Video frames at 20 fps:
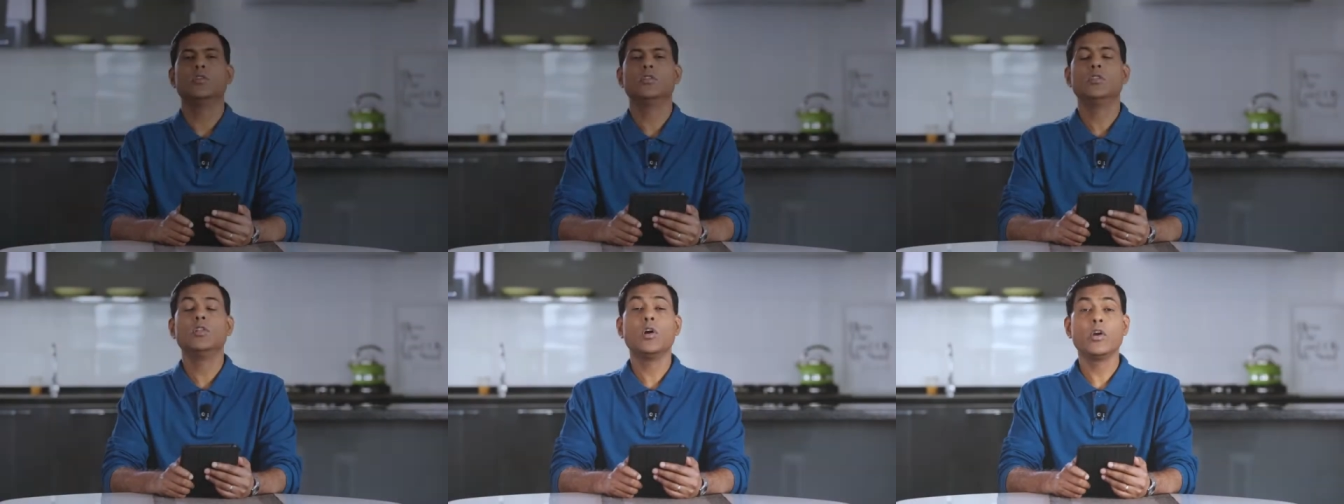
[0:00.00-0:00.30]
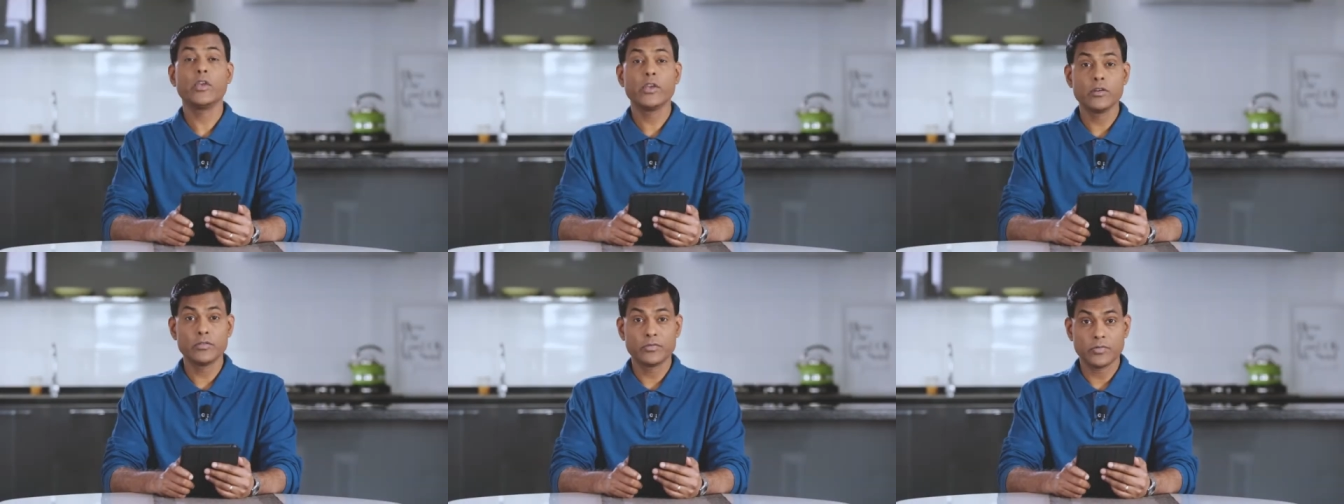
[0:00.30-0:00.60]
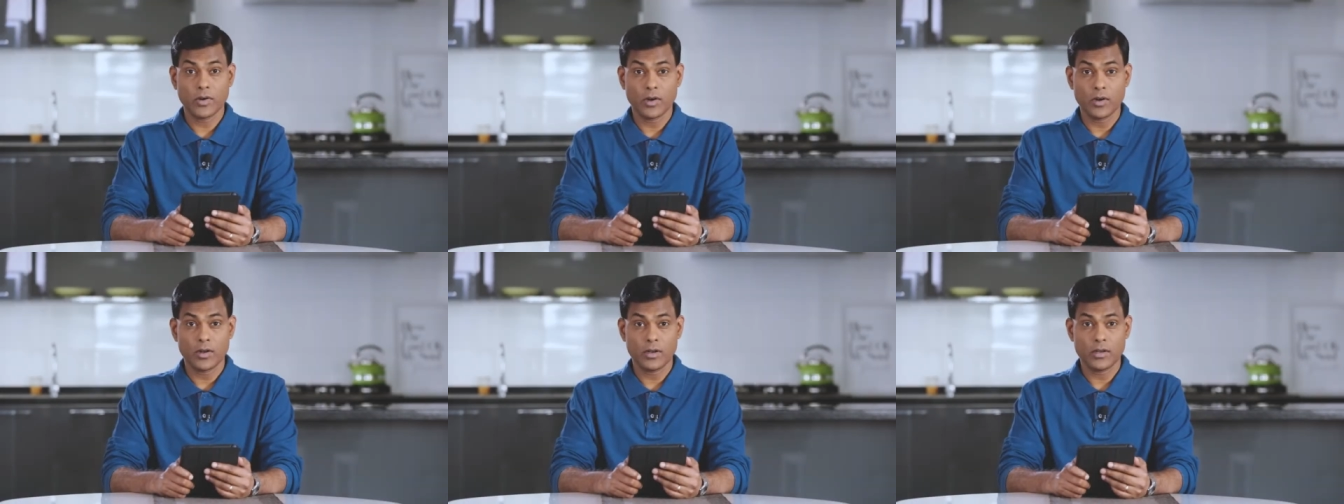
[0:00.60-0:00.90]
Though you
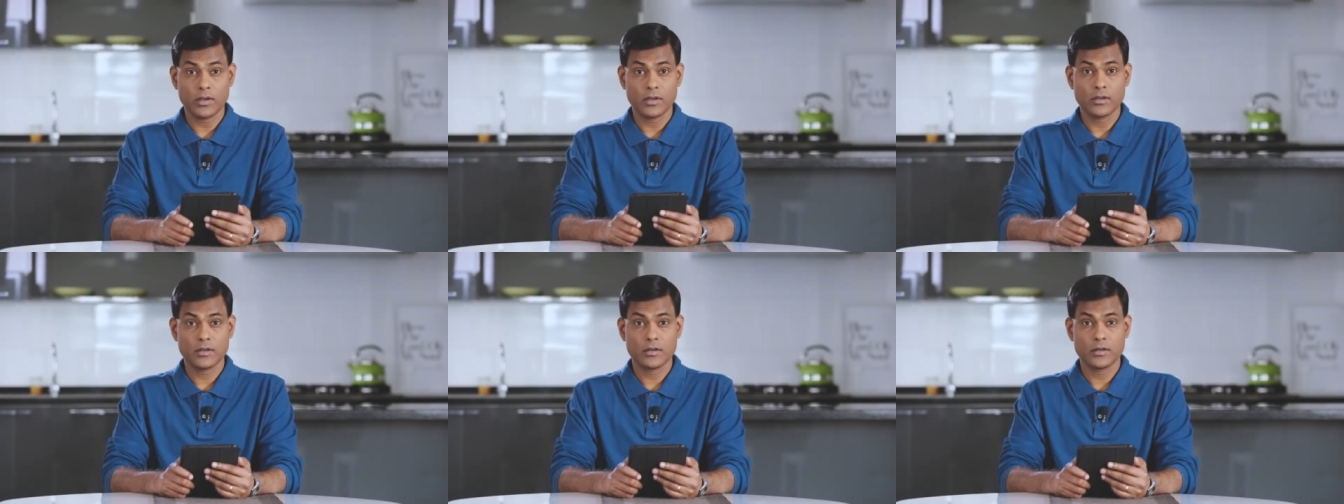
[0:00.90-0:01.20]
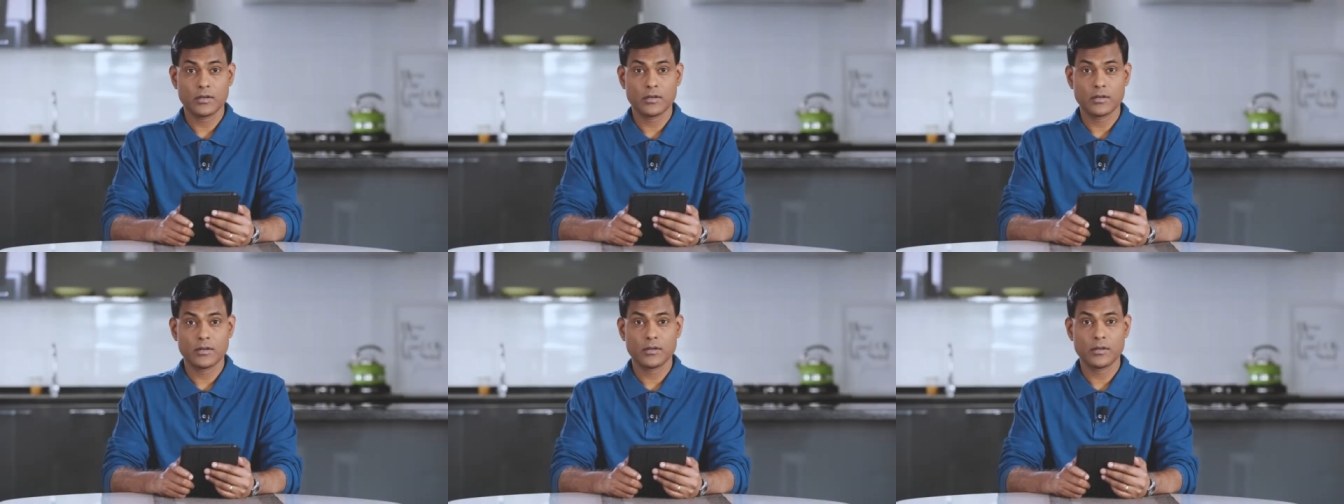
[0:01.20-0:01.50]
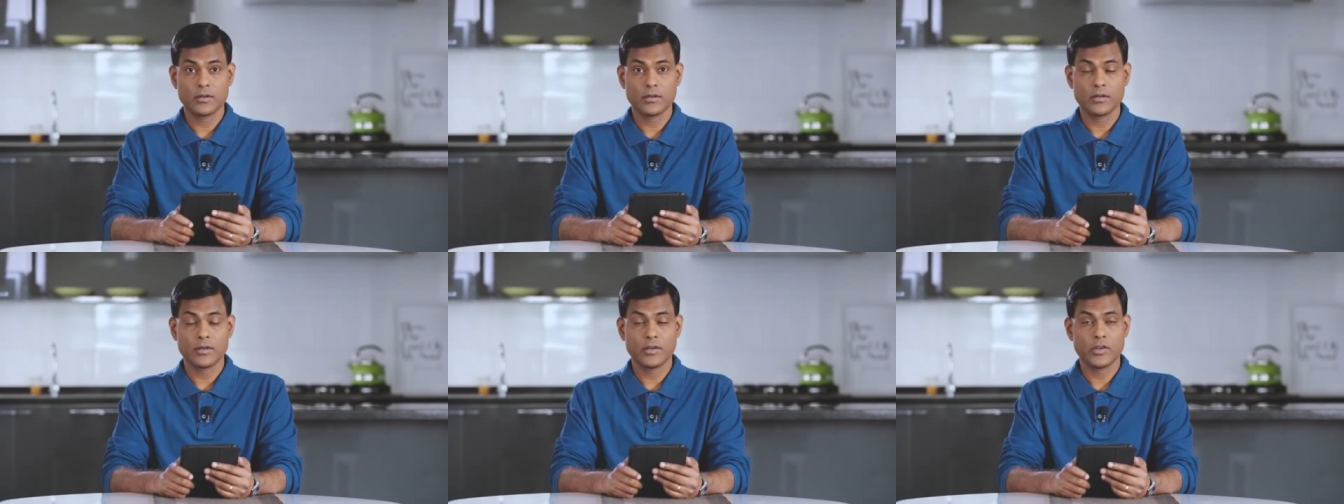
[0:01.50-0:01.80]
fall,
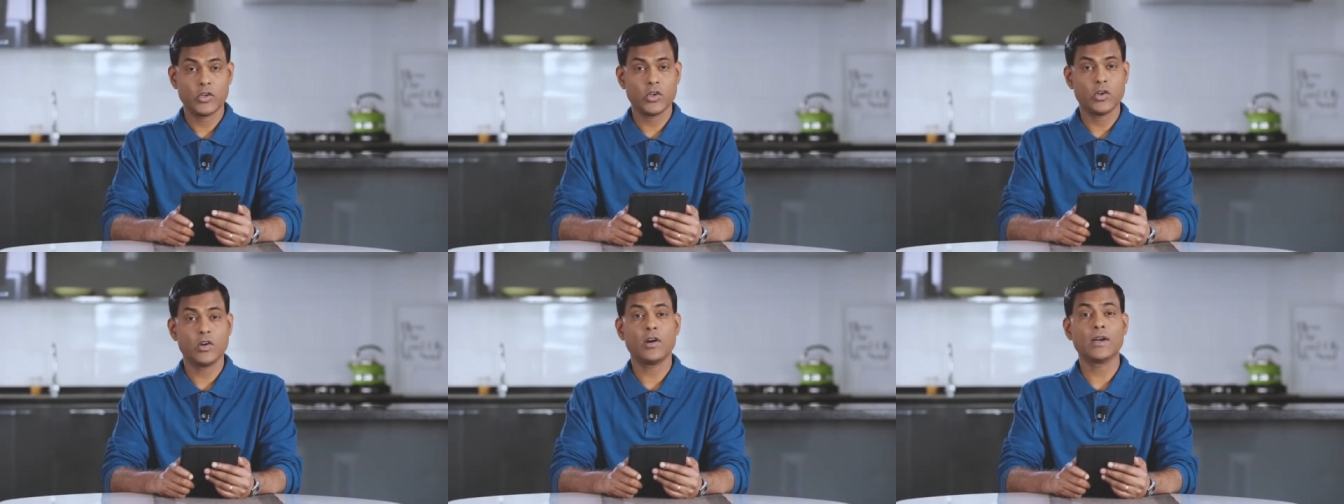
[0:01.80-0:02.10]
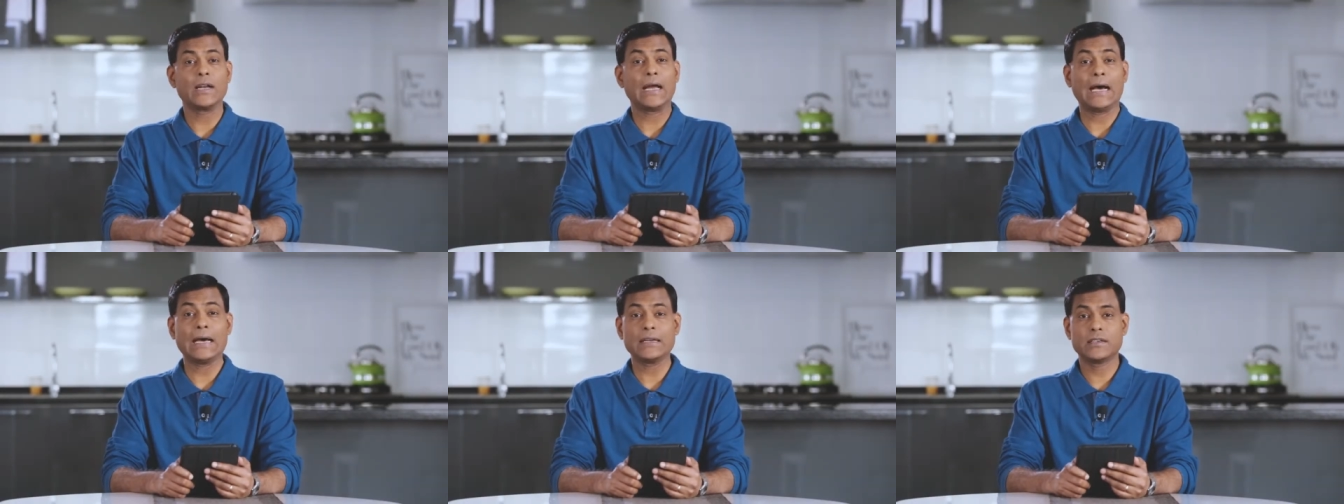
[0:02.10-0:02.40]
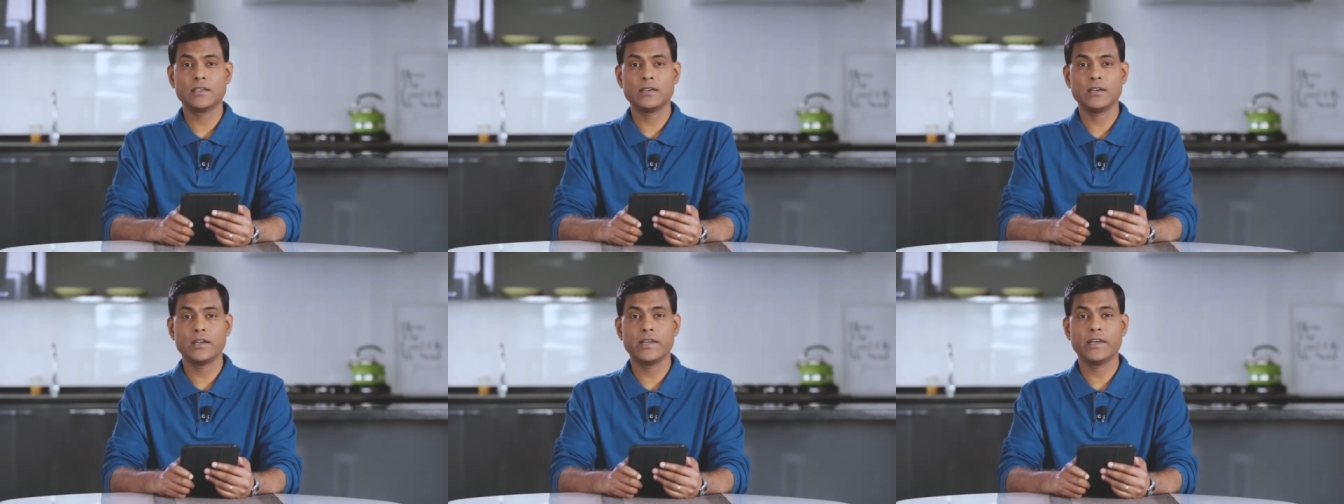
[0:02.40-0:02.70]
you're not
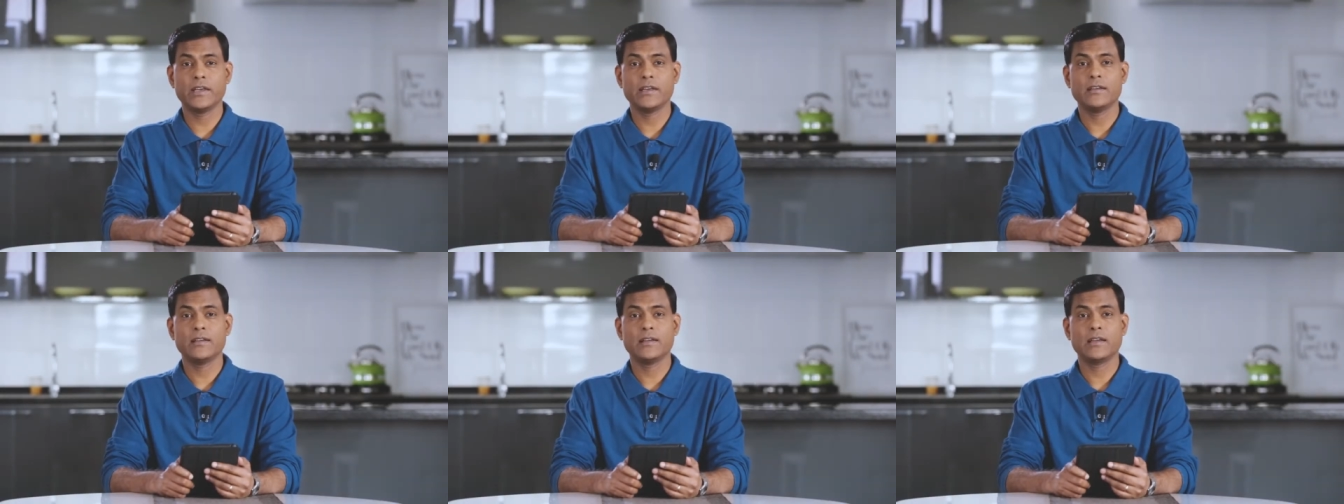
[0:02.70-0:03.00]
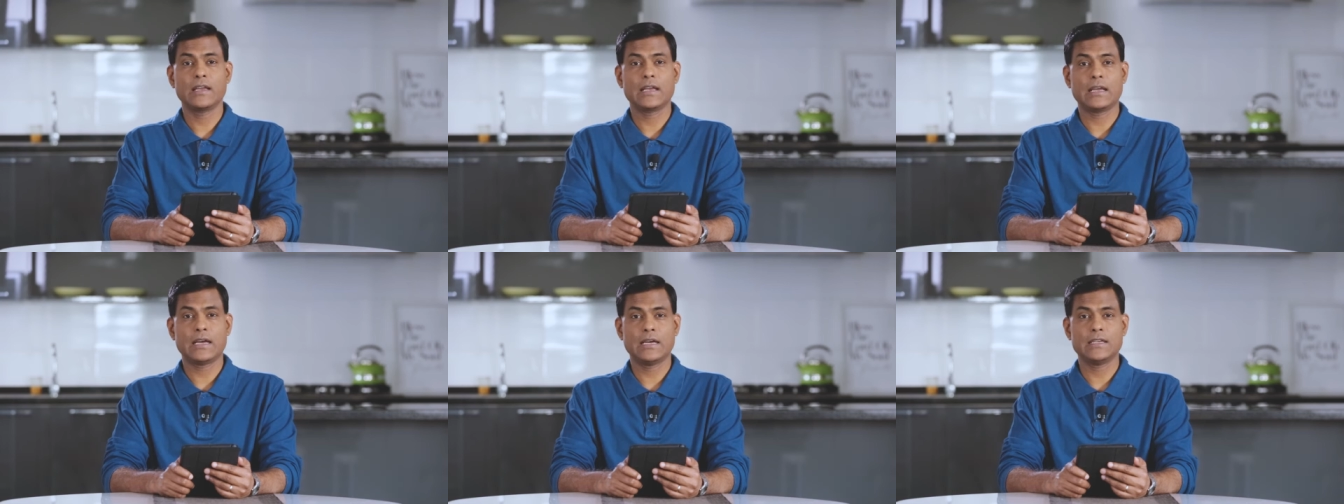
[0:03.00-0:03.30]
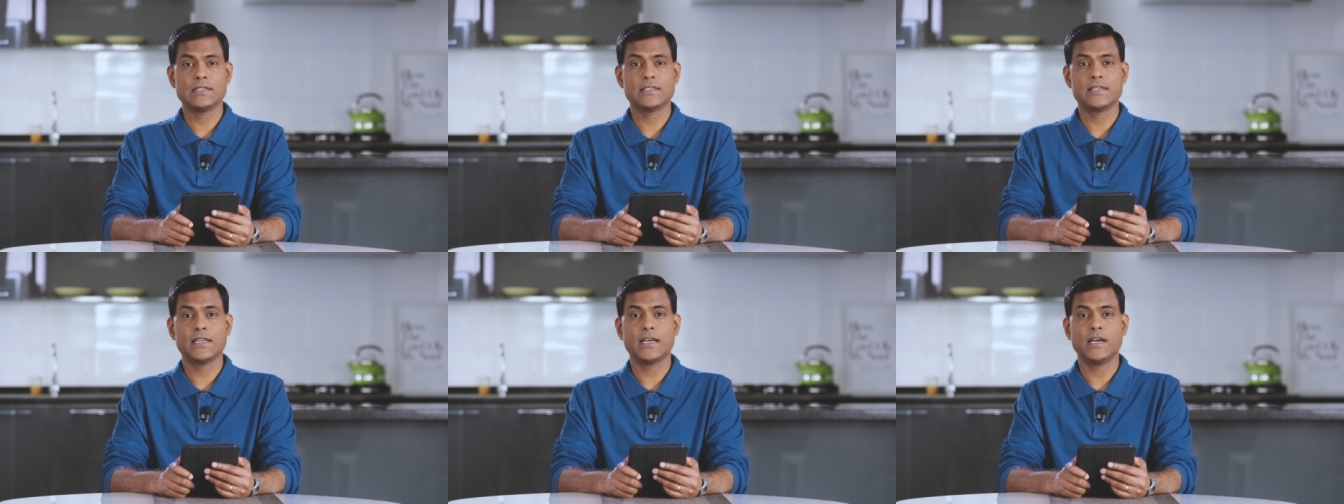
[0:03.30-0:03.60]
utterly
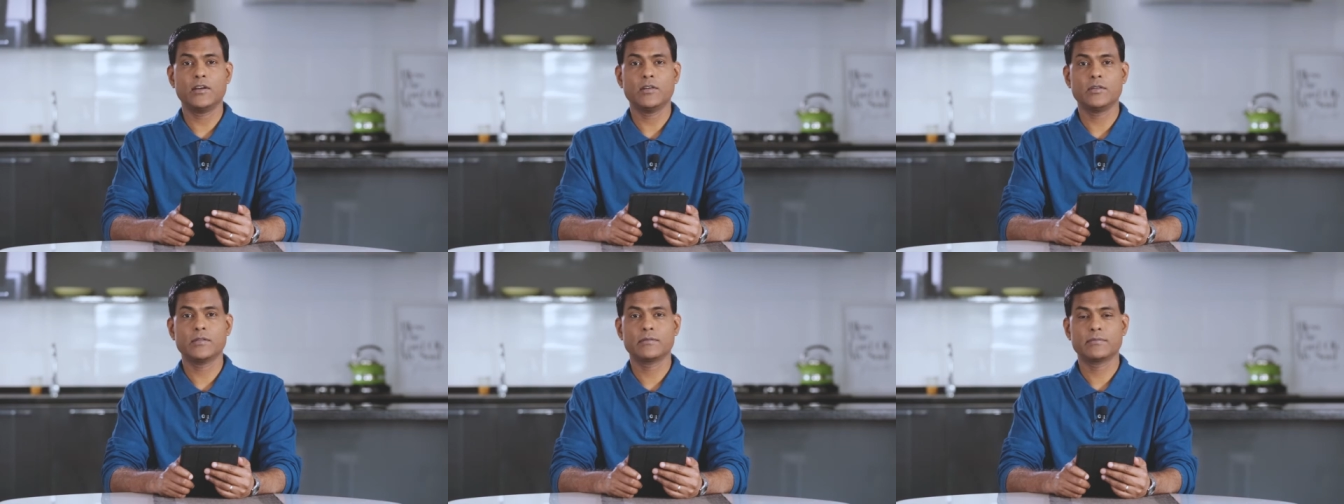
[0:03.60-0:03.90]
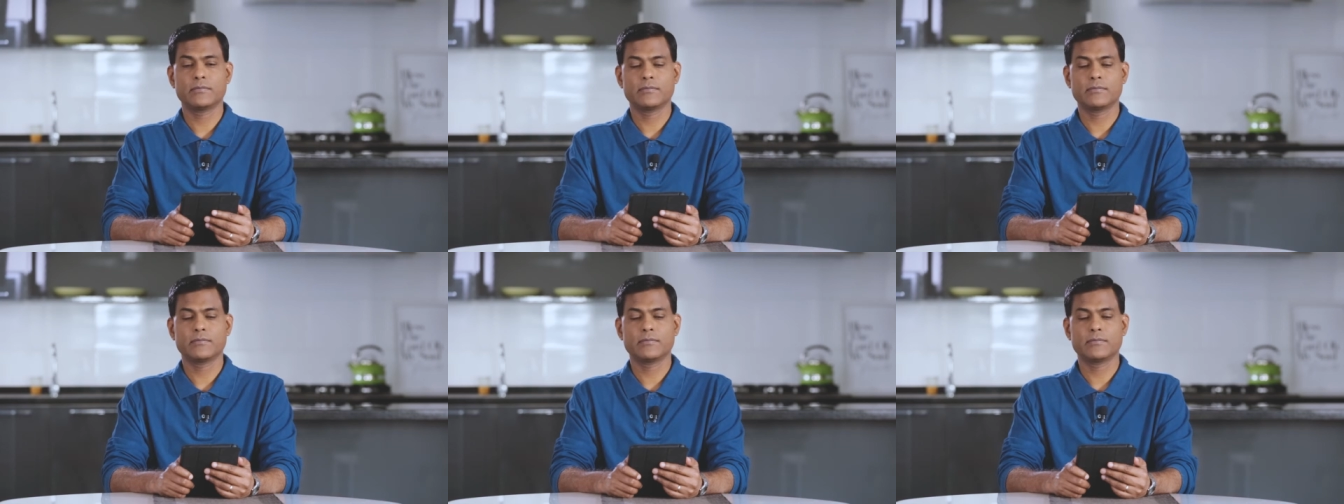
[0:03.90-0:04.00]
cast down.